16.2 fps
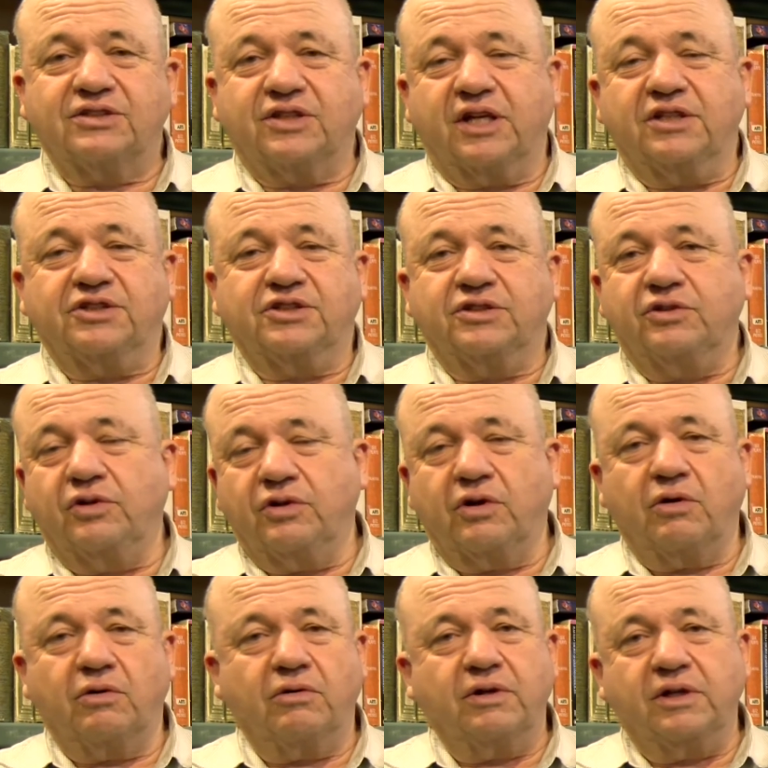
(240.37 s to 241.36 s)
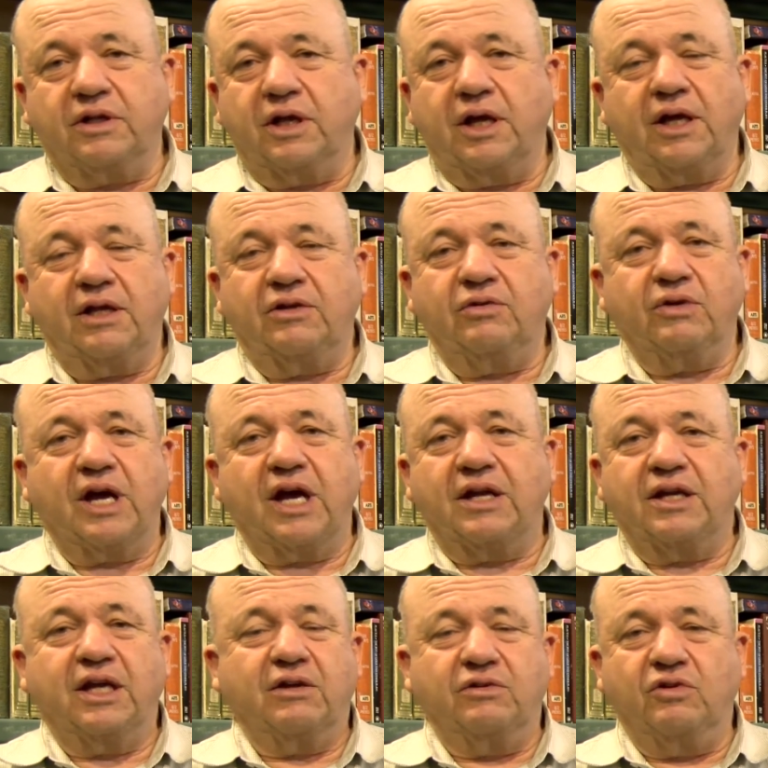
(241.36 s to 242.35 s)
station. And you got
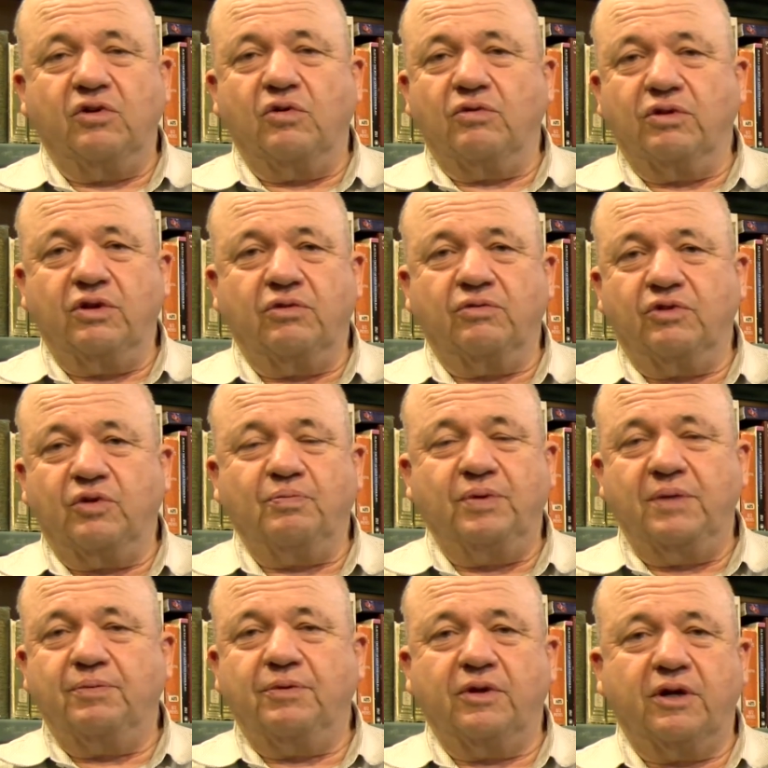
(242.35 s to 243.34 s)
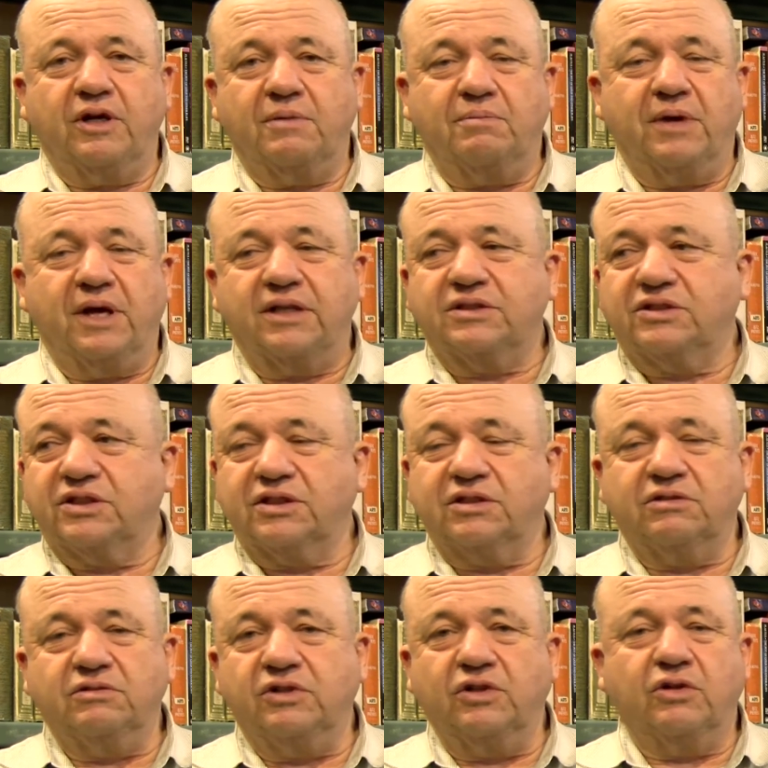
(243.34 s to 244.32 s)
your people are in a mess,
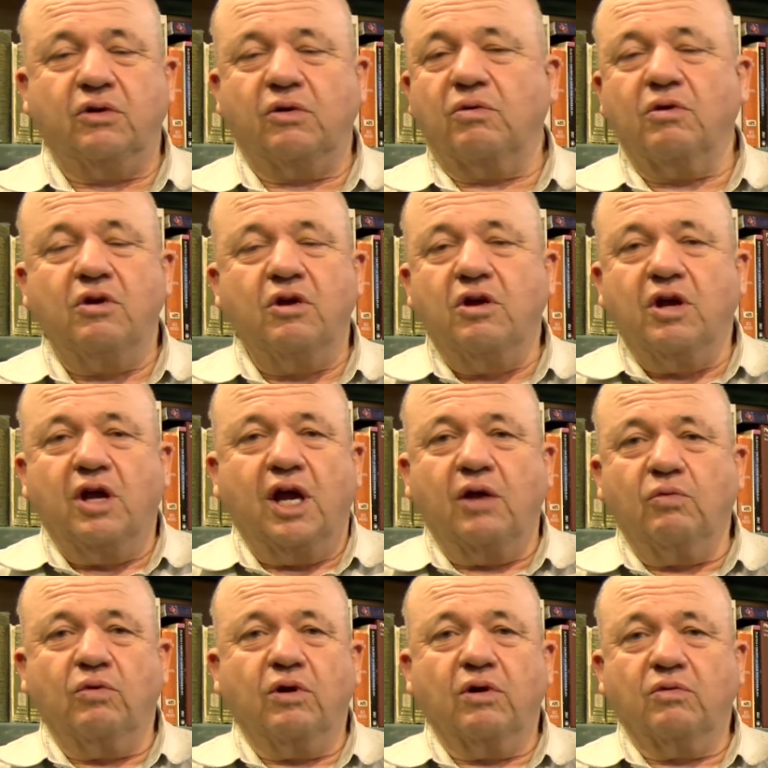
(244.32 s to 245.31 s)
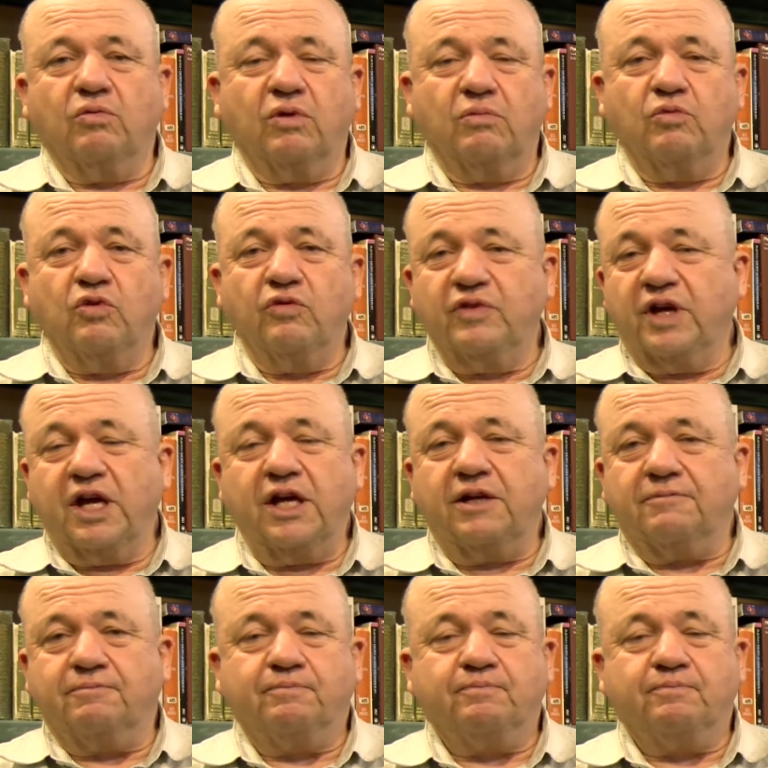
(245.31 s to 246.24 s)
and we're moving in."